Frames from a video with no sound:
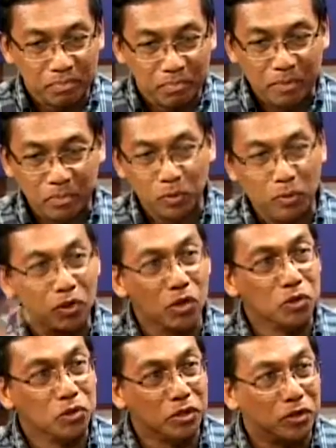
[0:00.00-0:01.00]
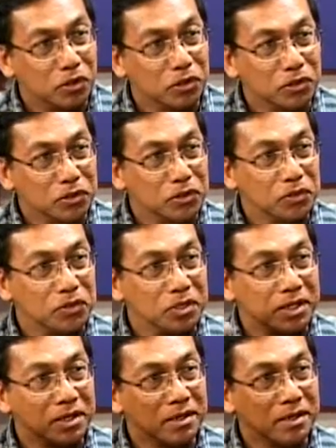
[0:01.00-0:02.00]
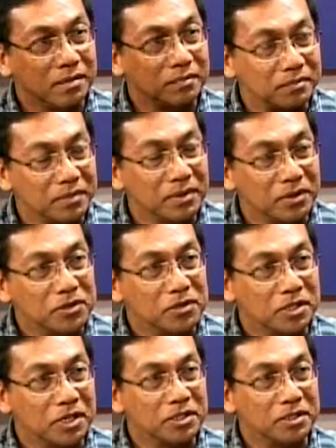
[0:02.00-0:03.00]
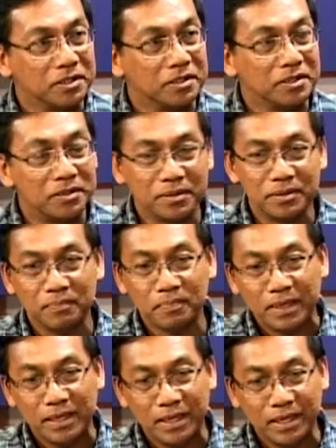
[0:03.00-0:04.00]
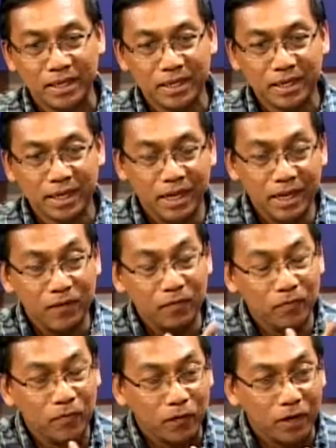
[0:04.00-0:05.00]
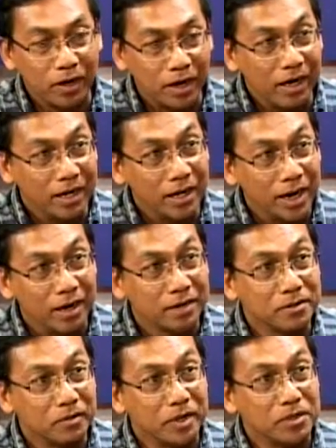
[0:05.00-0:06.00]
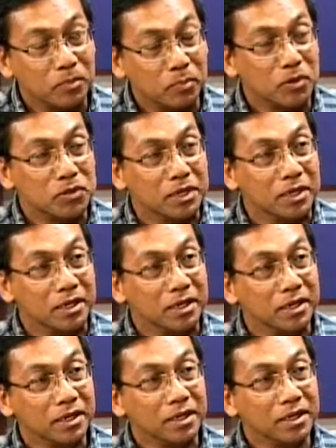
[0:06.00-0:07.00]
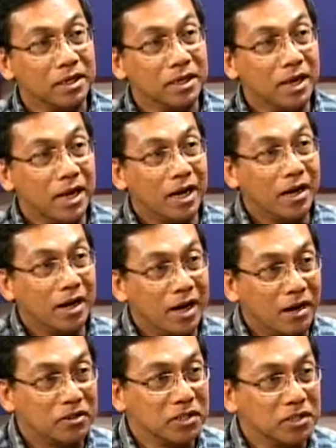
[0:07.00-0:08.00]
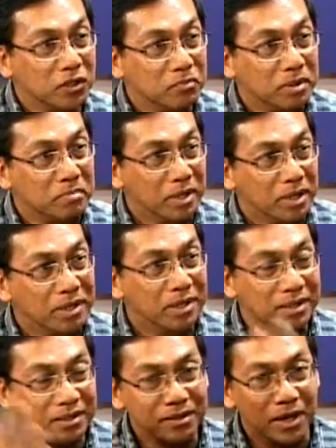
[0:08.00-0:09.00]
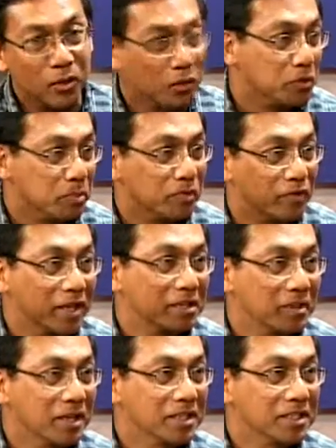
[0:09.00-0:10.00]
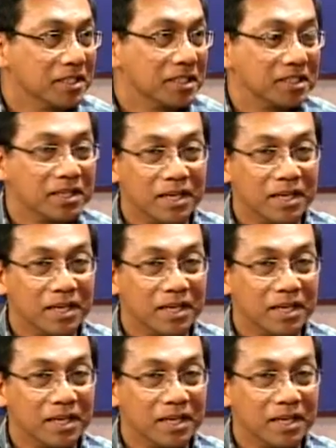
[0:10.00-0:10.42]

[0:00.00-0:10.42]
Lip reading: people would go to the doctors to seek consultation. And for earthquakes, supposedly, houses should be built or supervised by engineers.